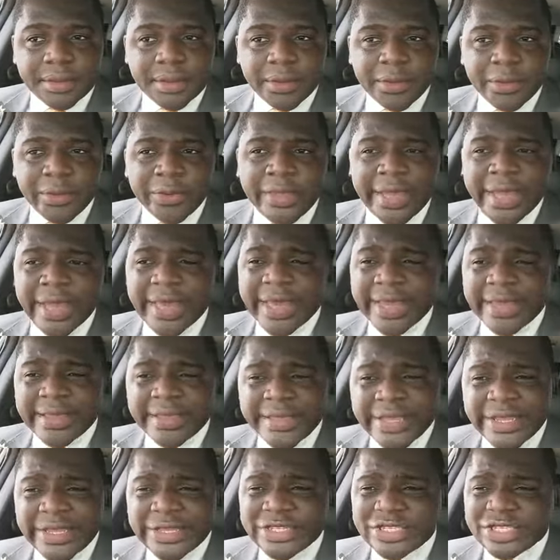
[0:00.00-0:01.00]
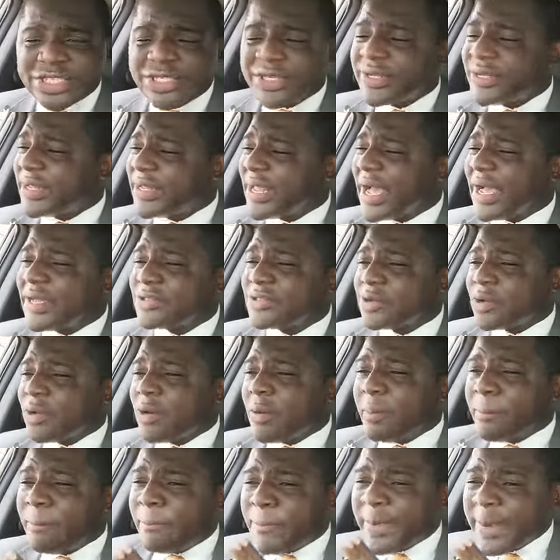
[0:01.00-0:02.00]
We are a nation at
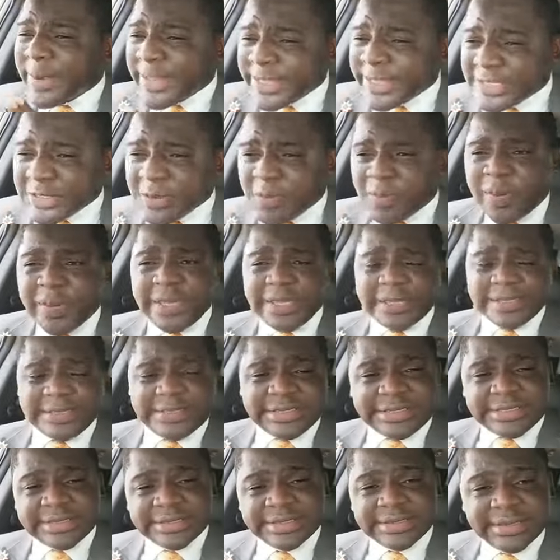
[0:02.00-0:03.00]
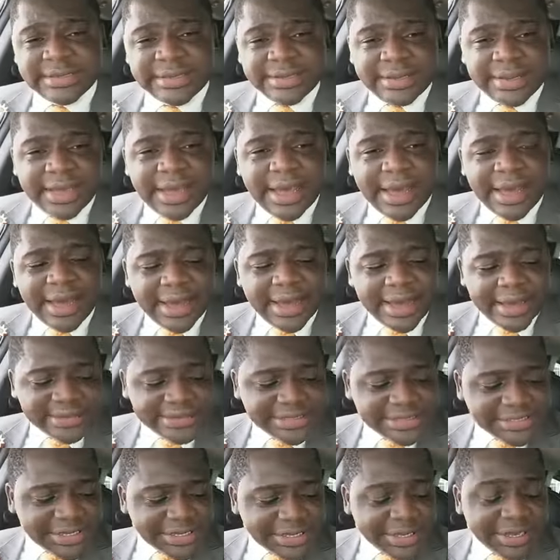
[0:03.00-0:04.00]
complete peace
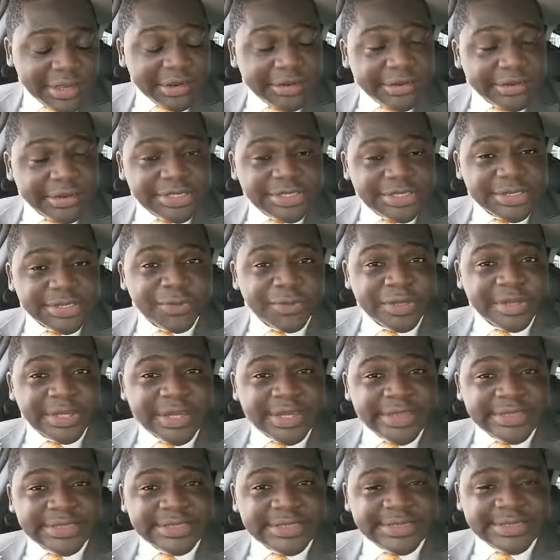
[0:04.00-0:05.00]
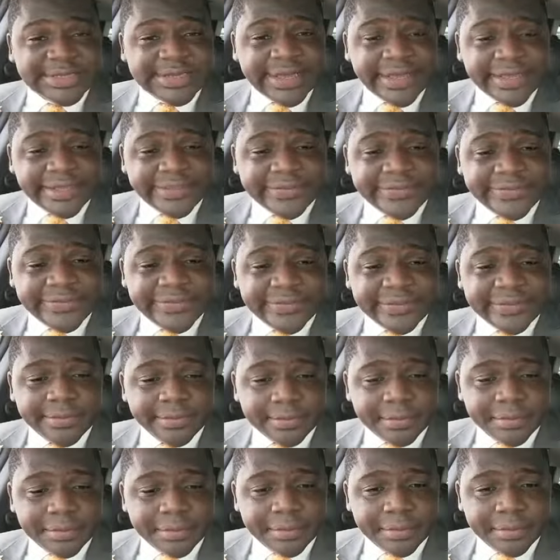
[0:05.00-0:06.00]
and security with itself.
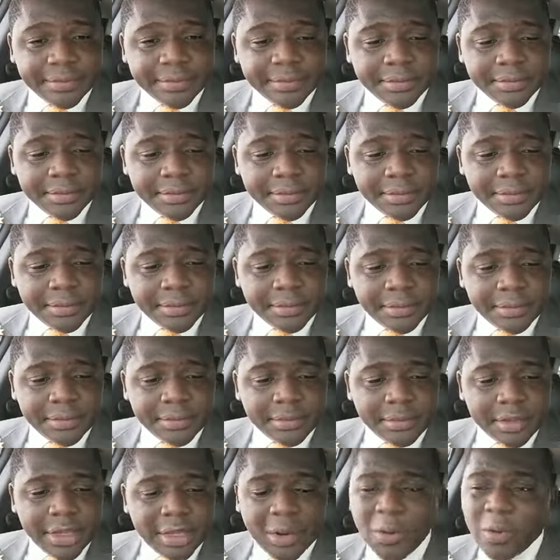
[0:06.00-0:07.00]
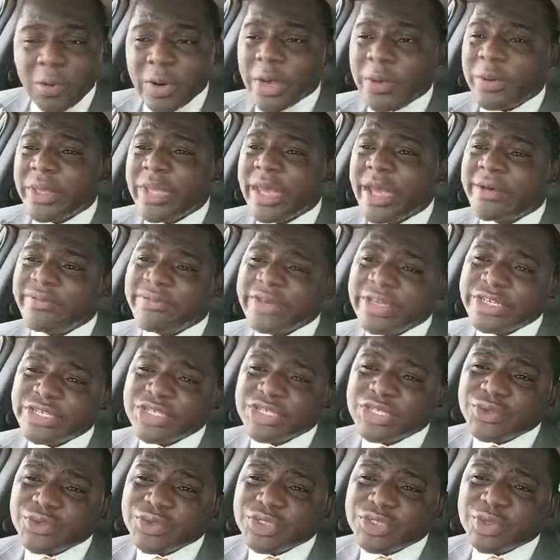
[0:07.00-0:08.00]
Where we have
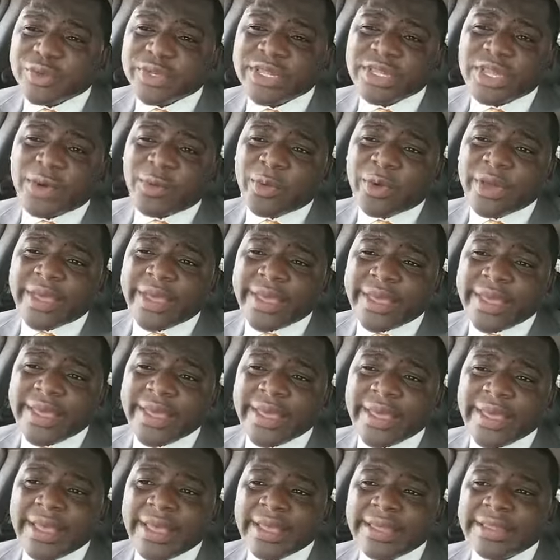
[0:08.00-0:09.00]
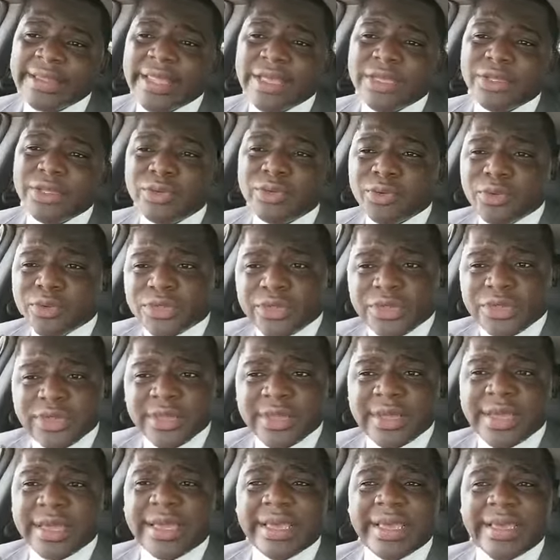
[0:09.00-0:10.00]
issues with the way the youth
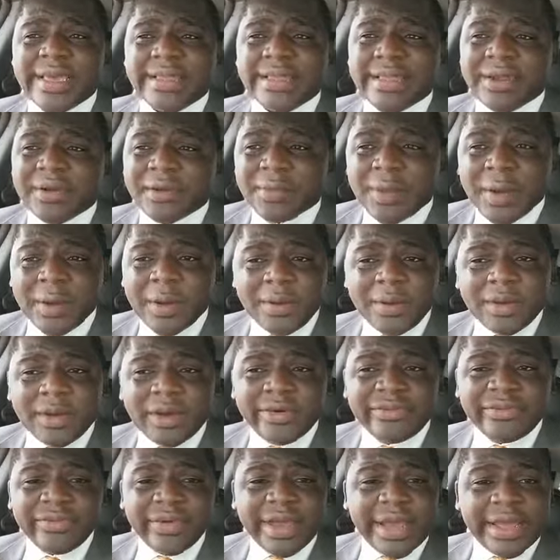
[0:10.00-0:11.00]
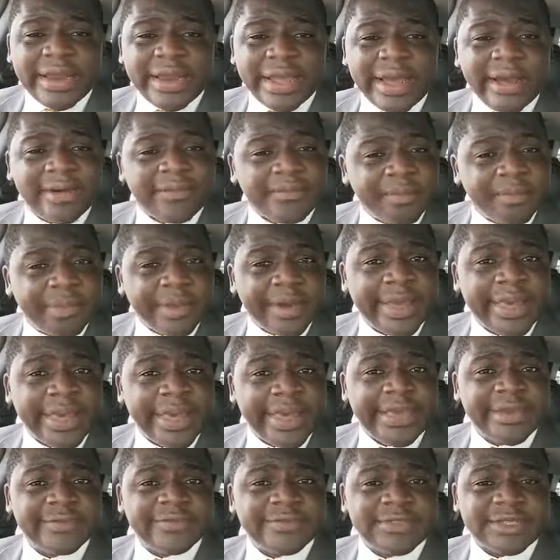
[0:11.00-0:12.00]
in the Republic of Ghana have
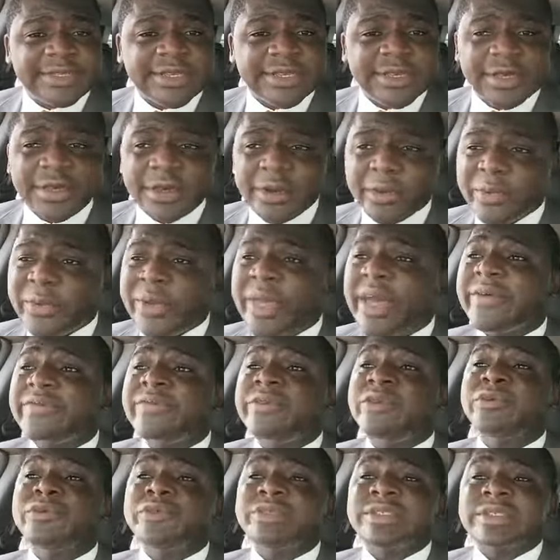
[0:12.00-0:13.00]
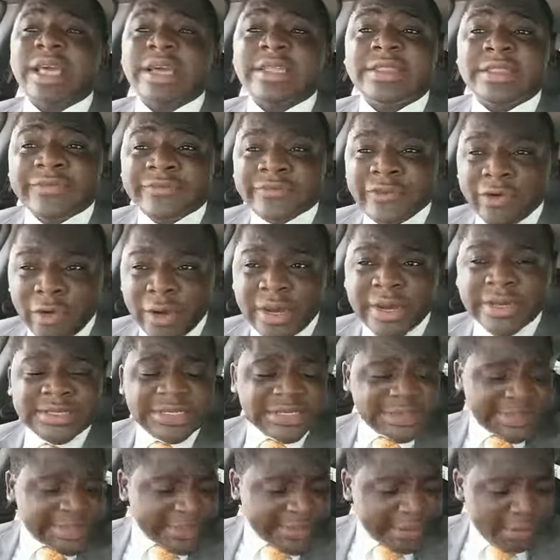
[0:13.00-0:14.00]
behaved, we have used
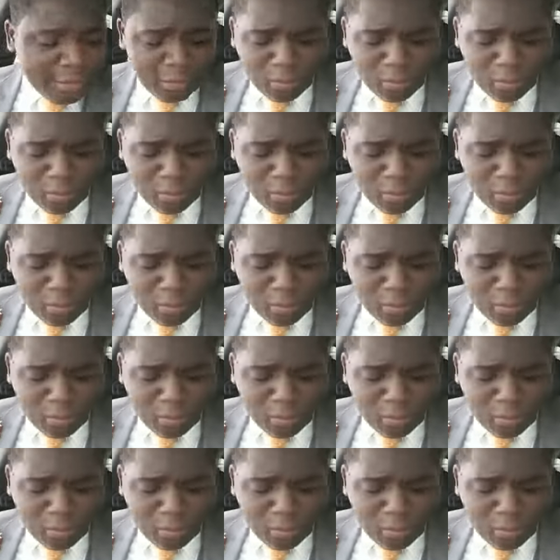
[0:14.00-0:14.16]
advocacy